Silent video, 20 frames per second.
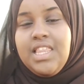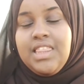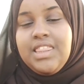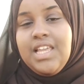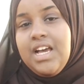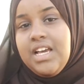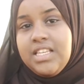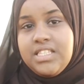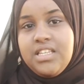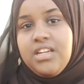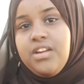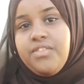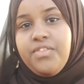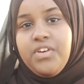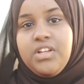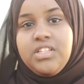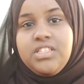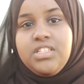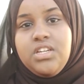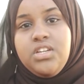that is an
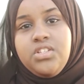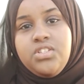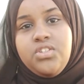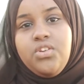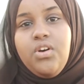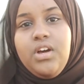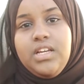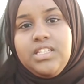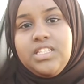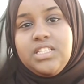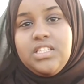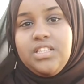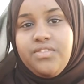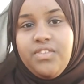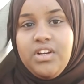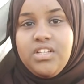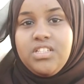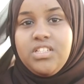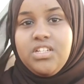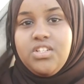advantage, not a
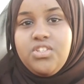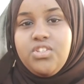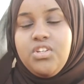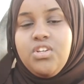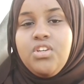disadvantage.